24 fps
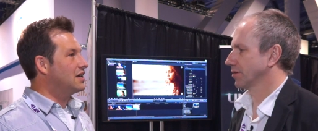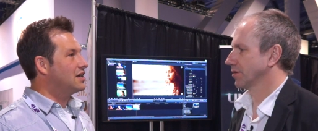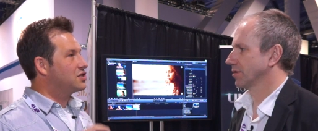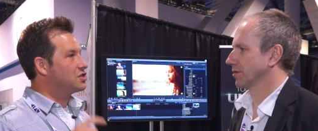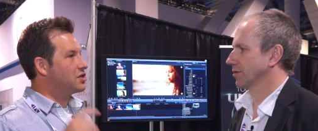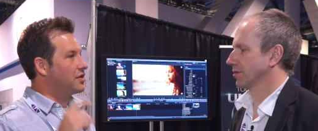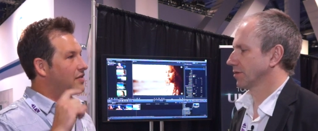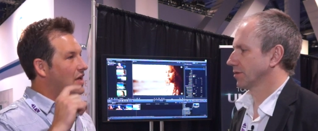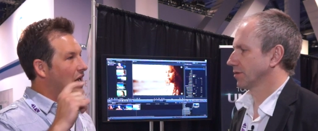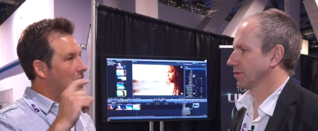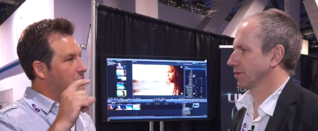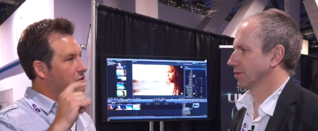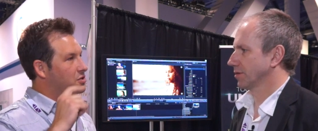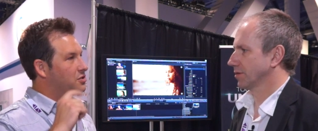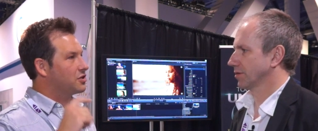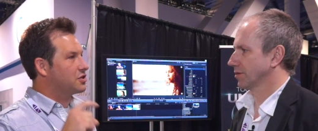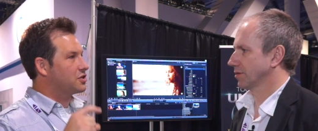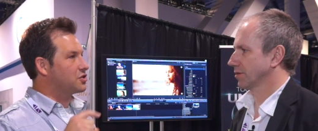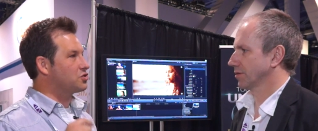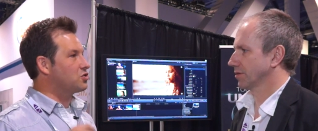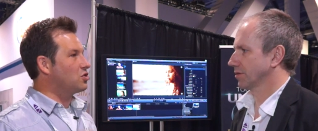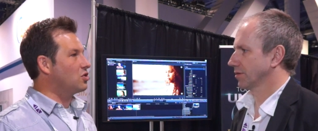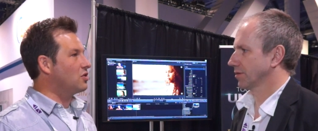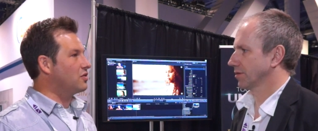Speaker 1: So you have absolute
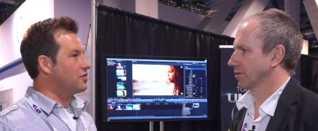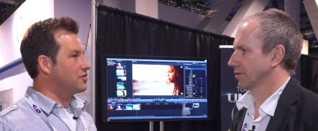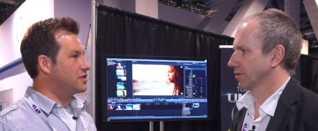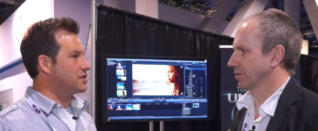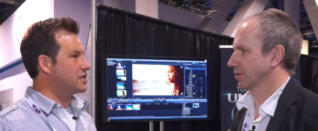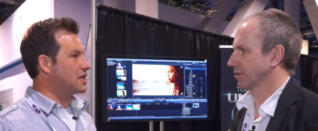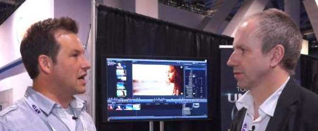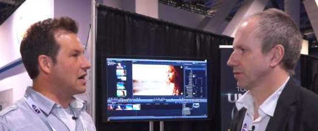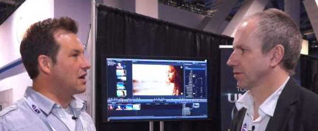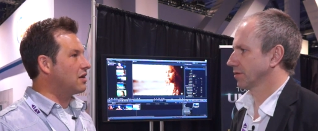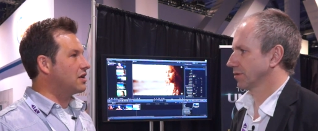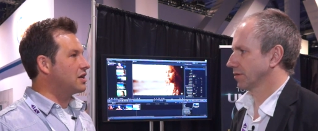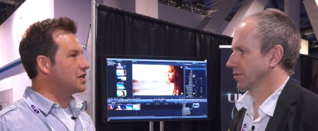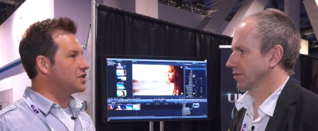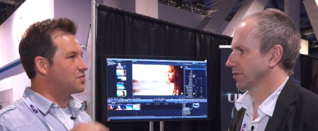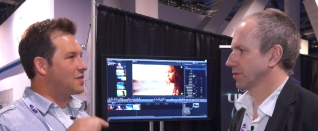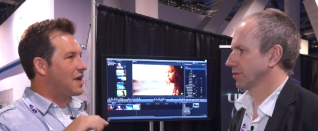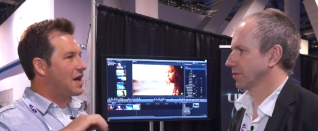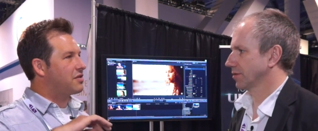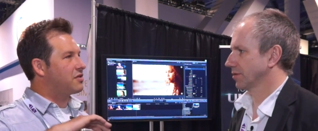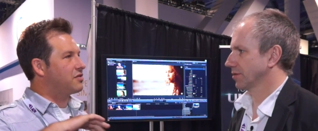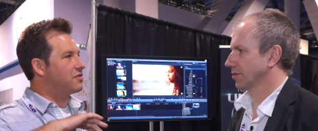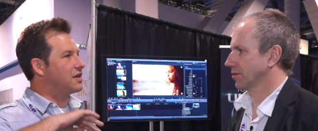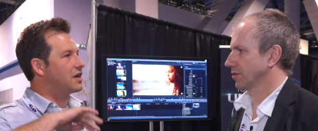control over those areas
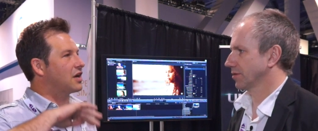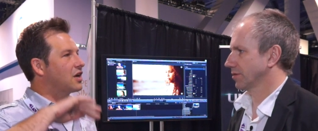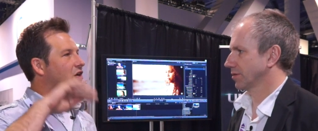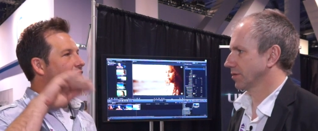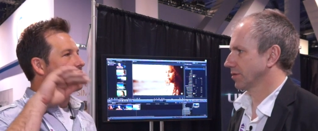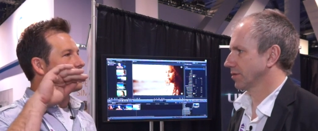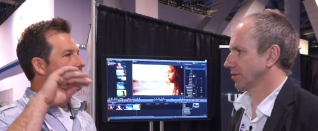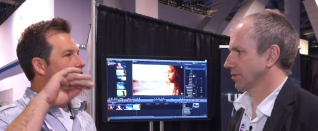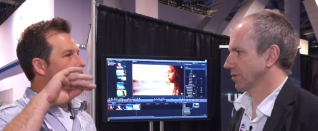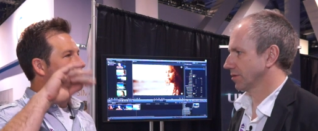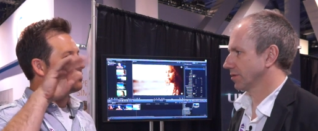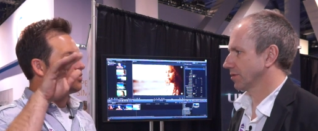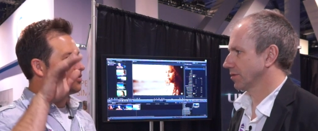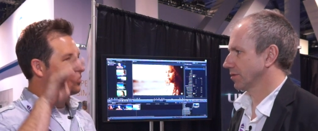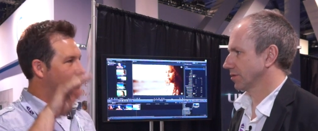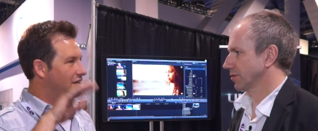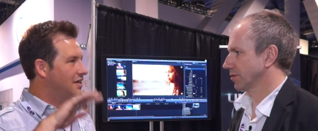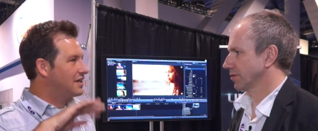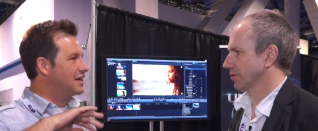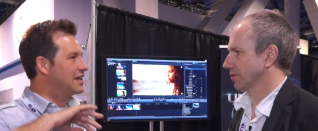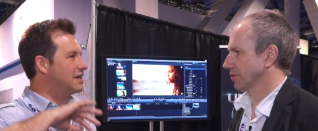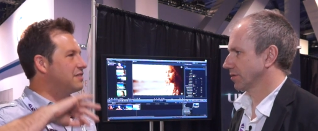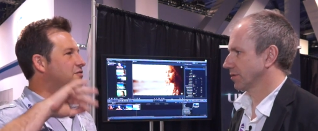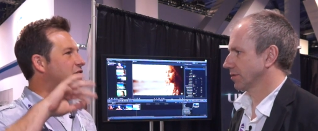rather than a curve
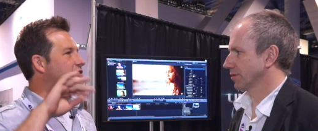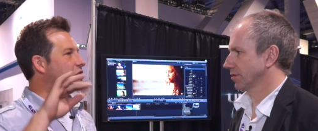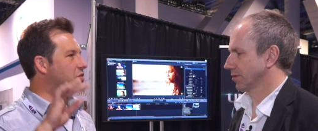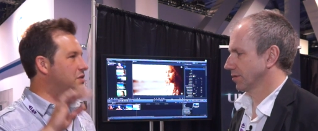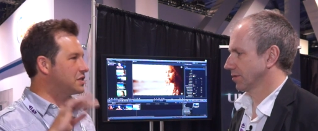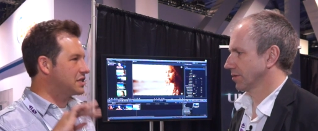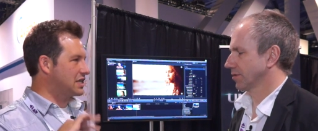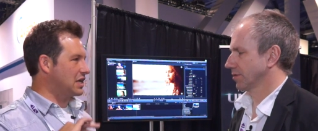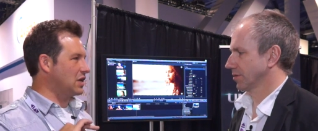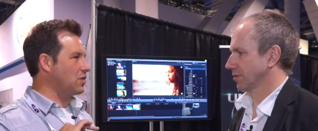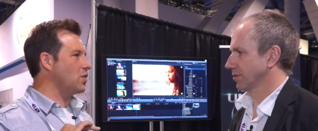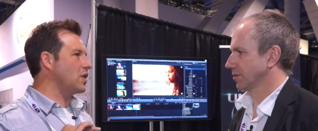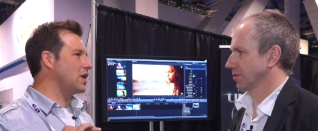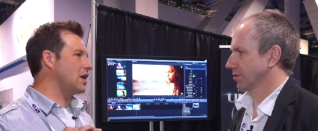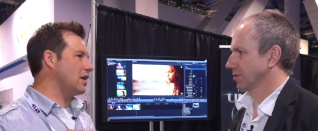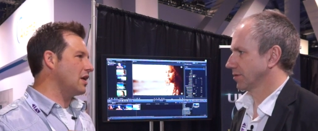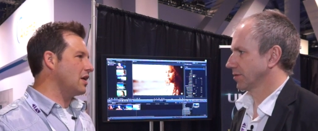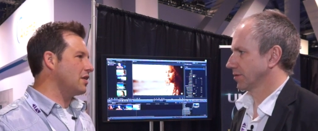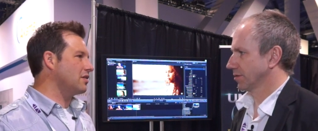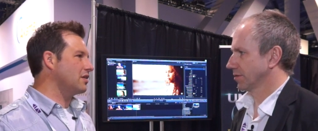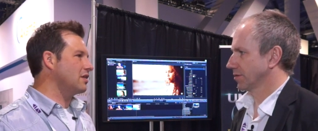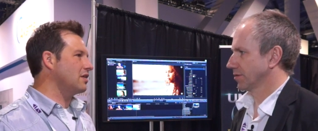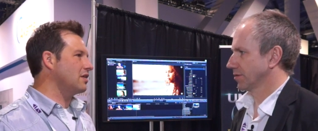influencing one another.